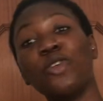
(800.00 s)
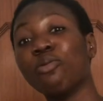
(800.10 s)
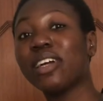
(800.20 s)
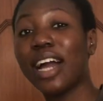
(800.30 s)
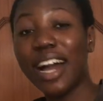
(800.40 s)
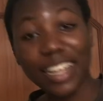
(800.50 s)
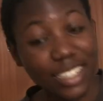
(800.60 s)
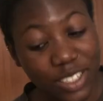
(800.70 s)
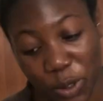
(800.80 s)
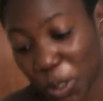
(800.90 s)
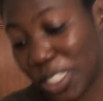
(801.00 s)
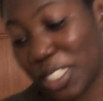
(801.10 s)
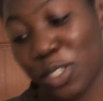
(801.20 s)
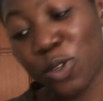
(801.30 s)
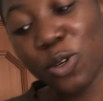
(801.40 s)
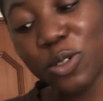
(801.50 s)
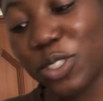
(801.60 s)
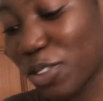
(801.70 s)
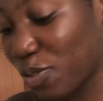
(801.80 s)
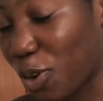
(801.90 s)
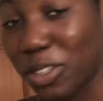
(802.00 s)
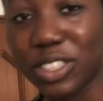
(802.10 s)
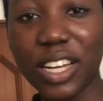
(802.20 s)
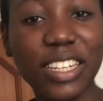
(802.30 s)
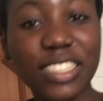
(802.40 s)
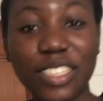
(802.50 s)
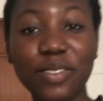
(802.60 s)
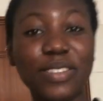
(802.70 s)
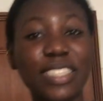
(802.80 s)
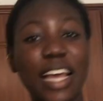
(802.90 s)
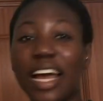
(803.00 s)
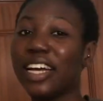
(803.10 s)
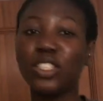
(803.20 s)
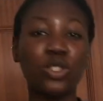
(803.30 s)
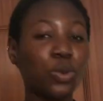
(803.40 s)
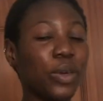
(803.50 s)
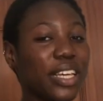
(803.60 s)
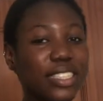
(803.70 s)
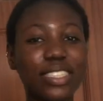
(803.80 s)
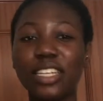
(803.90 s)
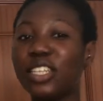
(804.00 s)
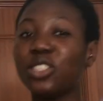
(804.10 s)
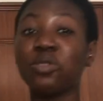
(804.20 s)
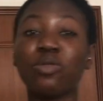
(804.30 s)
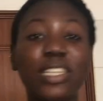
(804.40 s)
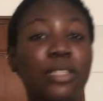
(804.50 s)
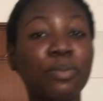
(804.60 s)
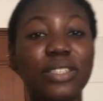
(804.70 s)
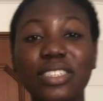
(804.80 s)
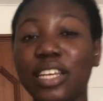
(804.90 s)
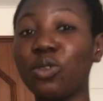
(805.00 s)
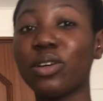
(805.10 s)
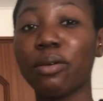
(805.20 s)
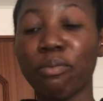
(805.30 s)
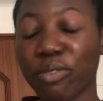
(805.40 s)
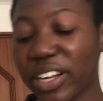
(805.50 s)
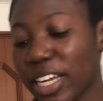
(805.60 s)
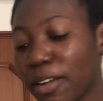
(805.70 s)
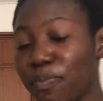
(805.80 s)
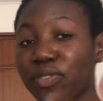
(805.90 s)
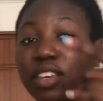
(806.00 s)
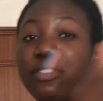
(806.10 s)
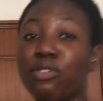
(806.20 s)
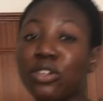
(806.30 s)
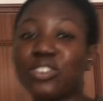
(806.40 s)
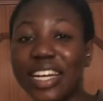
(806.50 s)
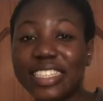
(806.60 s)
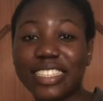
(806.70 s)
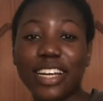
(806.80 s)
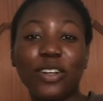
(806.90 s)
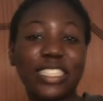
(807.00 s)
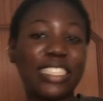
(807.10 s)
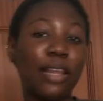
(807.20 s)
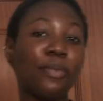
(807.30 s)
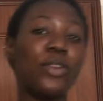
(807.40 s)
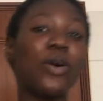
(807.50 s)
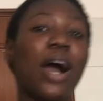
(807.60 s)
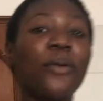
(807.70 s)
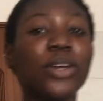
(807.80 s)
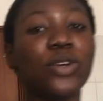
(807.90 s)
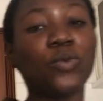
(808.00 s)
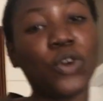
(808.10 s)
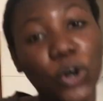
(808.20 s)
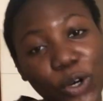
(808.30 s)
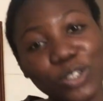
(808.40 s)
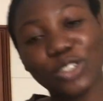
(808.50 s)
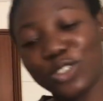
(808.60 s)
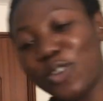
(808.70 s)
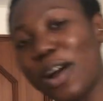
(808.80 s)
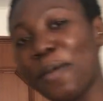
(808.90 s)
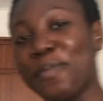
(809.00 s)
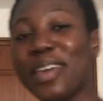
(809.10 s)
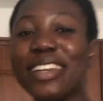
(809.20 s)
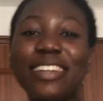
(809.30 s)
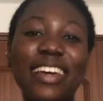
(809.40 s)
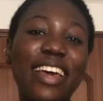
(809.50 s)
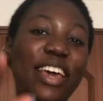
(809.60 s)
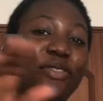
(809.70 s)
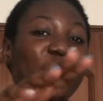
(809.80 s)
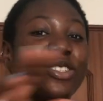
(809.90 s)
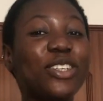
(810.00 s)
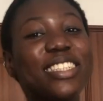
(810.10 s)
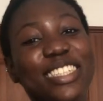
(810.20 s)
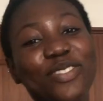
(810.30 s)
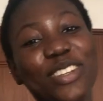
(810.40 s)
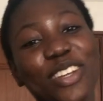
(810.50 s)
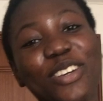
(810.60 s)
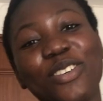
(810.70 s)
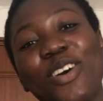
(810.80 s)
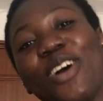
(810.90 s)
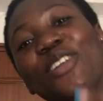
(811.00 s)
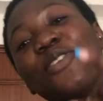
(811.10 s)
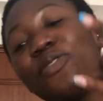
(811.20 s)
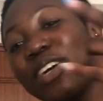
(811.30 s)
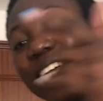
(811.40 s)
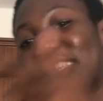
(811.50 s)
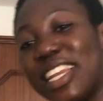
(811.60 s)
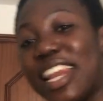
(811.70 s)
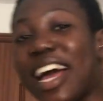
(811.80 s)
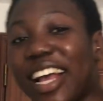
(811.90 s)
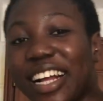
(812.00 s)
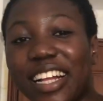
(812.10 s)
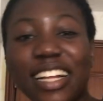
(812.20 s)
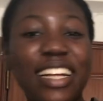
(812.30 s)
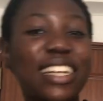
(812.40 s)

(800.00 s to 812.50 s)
you can, because there's loads of alternatives and tweaks to recipes that you can bring. If you try this out, just let me know how it goes, you know what I mean? If you enjoyed this video, don't forget to like,